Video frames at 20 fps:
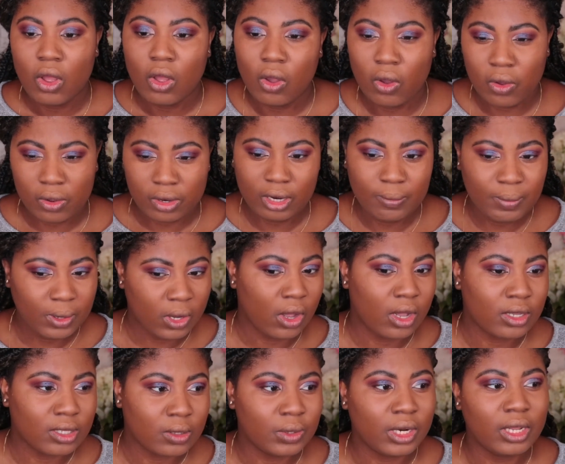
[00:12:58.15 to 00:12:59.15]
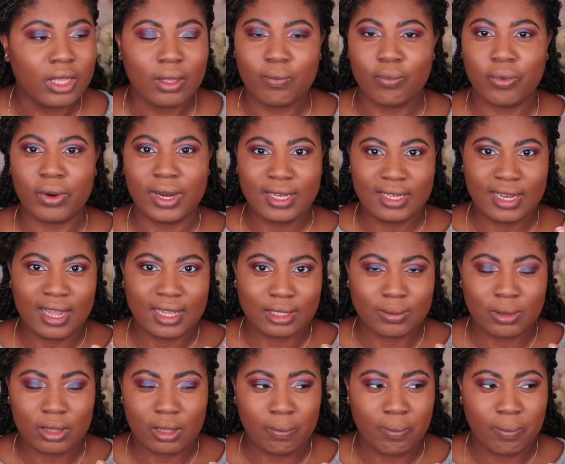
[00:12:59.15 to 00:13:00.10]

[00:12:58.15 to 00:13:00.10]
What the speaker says: only because I want to bring down some of the